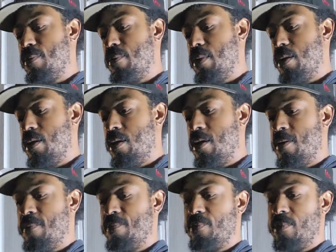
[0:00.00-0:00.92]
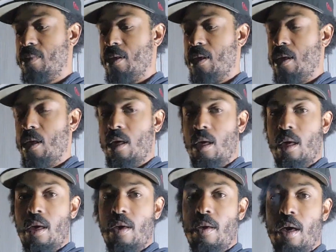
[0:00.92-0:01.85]
But
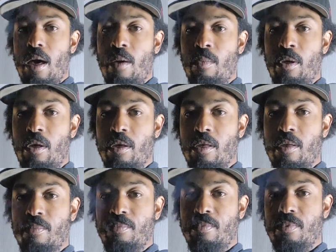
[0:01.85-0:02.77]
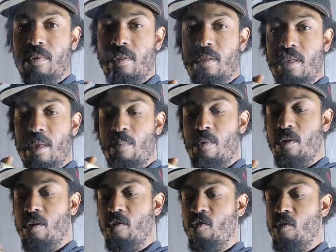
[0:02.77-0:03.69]
I'm gonna keep
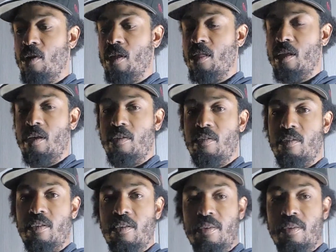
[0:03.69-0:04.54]
on enjoying this.